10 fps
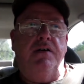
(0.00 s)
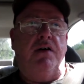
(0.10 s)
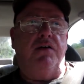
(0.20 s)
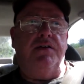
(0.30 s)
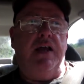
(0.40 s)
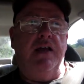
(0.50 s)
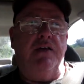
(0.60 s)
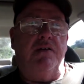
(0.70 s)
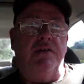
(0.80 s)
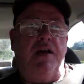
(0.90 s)
all day
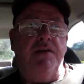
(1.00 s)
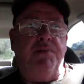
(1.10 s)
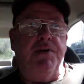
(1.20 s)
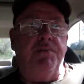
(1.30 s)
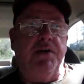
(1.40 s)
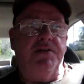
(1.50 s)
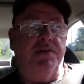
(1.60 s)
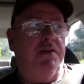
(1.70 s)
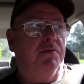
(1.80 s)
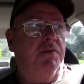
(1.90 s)
and all night pretty much.
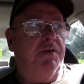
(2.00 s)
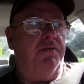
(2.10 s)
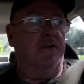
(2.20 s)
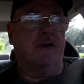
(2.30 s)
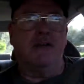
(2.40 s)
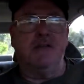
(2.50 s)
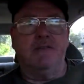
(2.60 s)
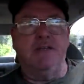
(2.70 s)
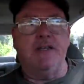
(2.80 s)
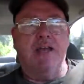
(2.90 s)
Whenever I
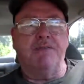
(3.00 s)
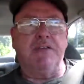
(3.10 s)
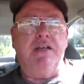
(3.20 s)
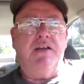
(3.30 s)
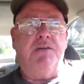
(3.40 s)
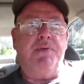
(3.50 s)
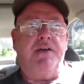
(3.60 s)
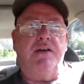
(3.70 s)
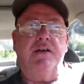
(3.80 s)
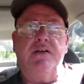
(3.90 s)
did have to get up
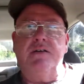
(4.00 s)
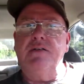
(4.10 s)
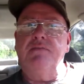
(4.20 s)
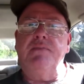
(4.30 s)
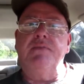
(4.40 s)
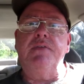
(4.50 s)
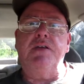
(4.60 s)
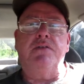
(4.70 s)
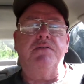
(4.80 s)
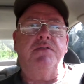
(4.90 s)
and
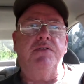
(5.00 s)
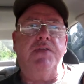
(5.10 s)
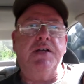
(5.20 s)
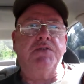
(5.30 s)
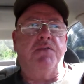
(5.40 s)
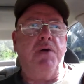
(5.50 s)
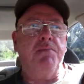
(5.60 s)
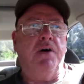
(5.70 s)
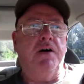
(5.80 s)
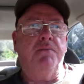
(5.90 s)
do things for my
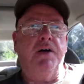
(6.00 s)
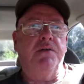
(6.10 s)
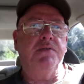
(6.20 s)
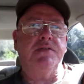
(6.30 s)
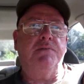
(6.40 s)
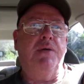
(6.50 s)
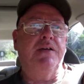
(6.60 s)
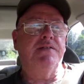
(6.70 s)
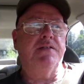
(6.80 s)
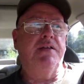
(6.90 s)
mom, I was in
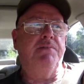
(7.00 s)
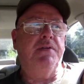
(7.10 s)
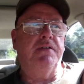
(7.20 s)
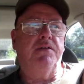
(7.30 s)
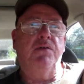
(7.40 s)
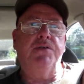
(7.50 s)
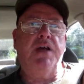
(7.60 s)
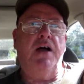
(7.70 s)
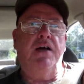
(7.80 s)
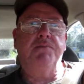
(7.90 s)
bed sleeping the whole
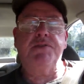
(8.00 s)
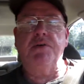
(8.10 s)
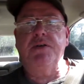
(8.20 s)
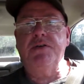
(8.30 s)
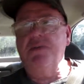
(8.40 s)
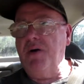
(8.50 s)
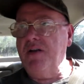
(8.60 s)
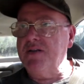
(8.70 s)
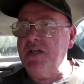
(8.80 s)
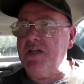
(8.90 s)
time. So I do
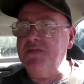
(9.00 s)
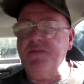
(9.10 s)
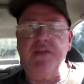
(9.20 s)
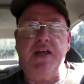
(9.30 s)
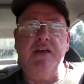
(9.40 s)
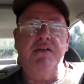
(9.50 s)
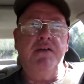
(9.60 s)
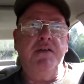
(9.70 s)
apologize for that.